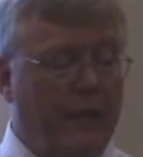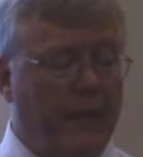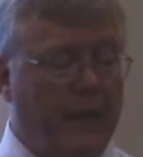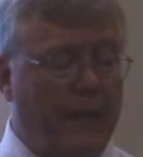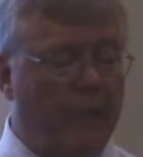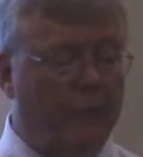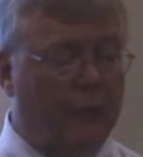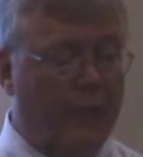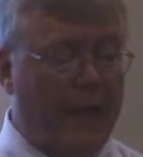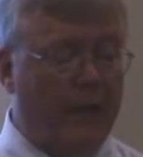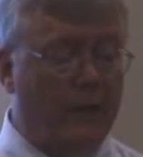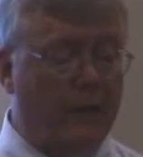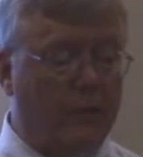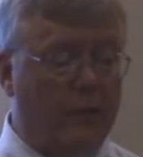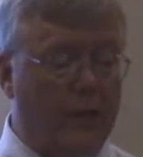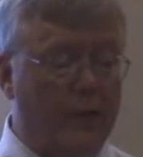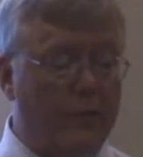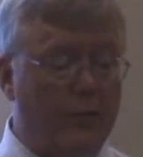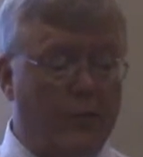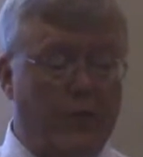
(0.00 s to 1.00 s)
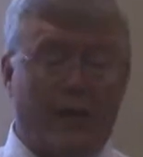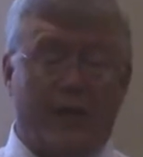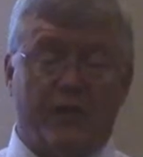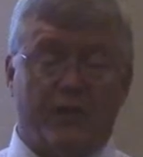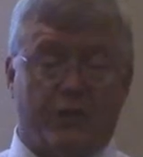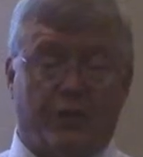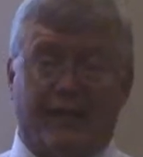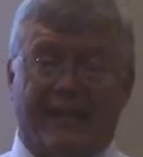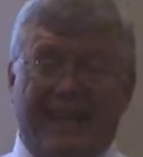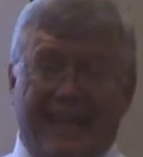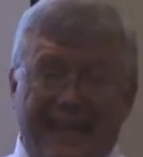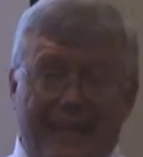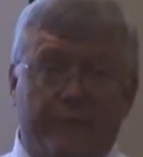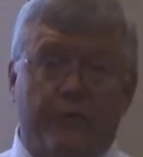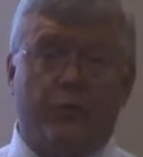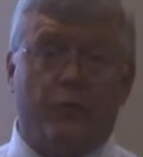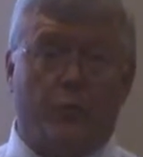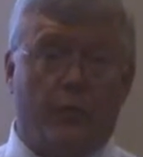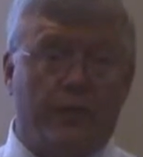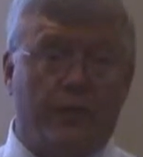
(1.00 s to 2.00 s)
in regular education,
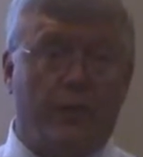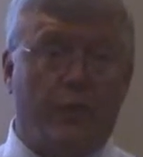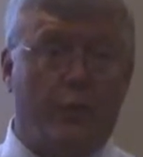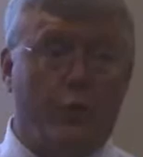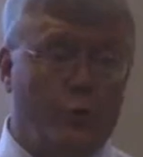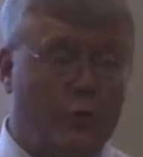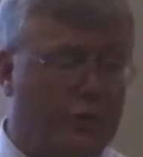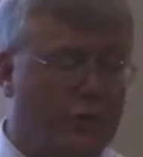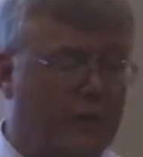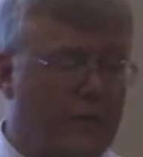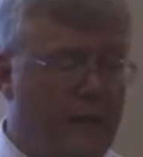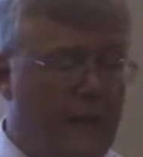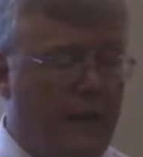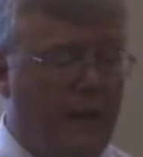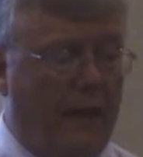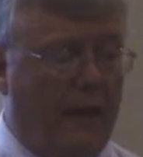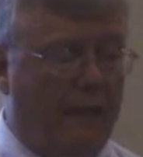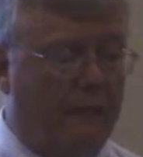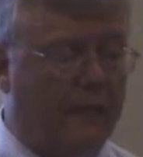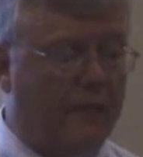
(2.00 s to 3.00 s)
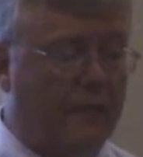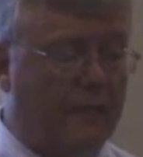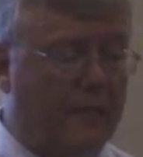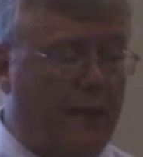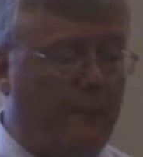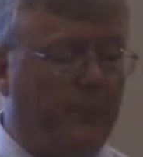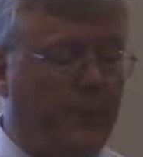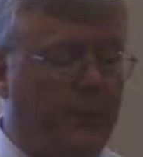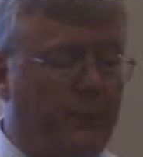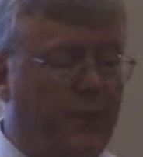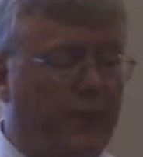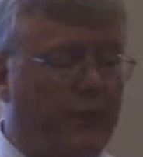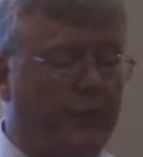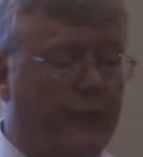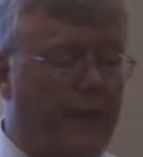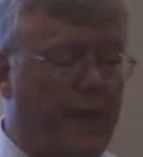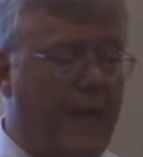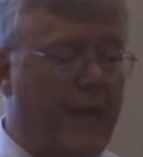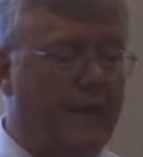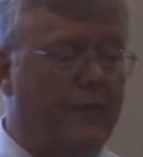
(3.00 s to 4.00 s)
even with the use of
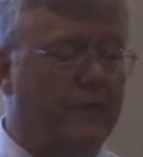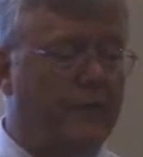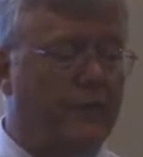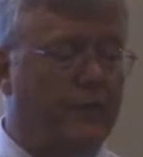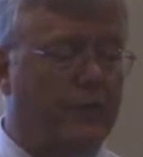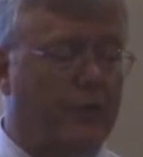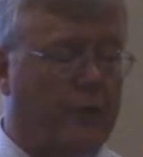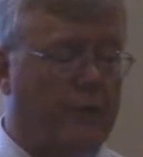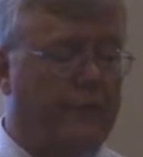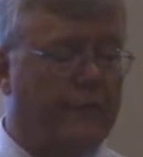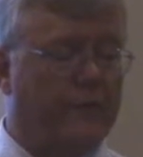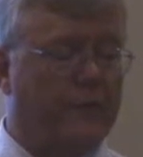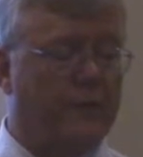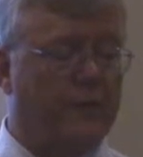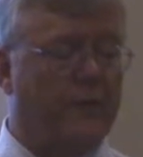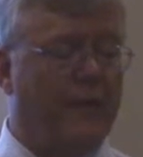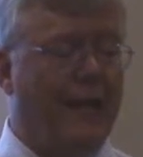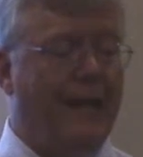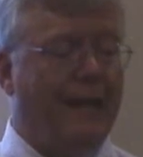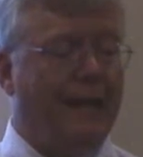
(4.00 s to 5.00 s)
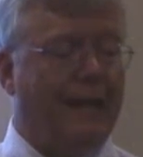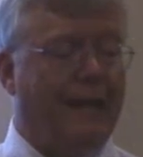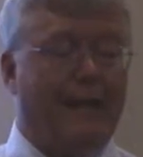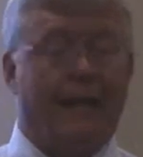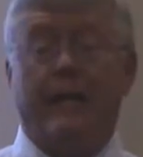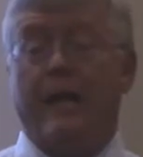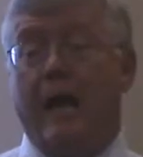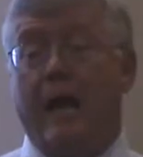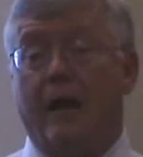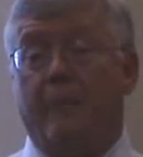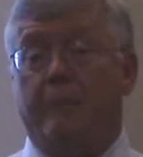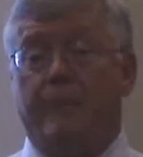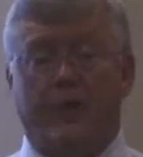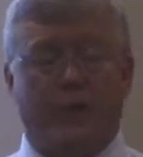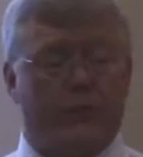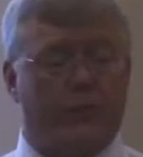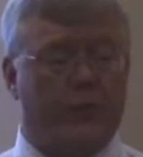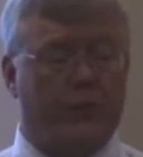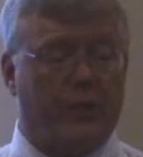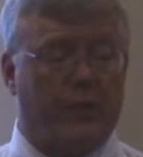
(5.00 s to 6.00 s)
supplementary aids and services, cannot be
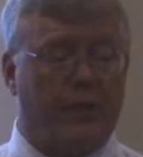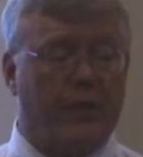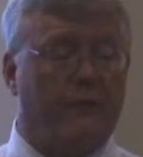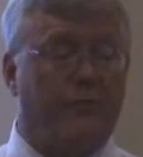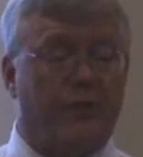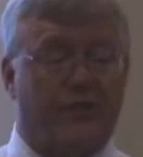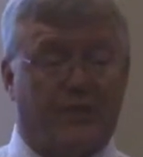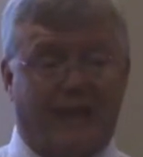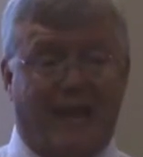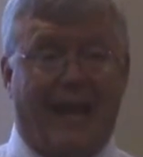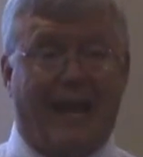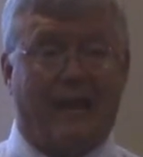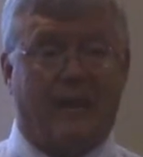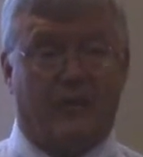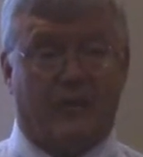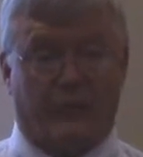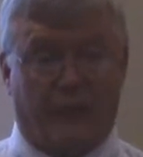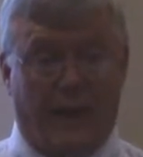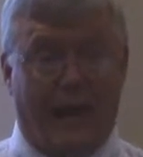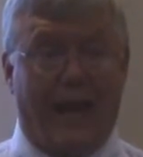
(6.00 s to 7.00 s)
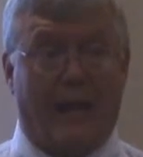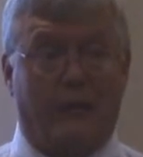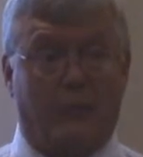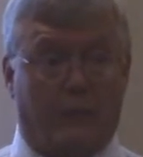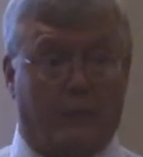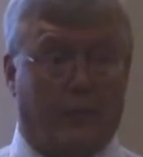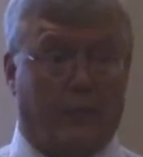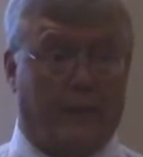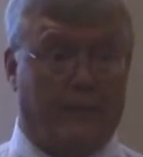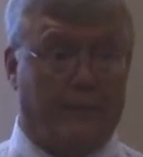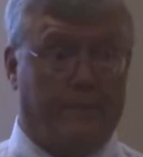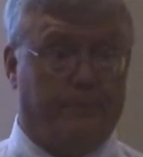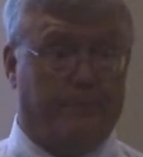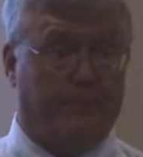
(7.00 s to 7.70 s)
achieved satisfactorily.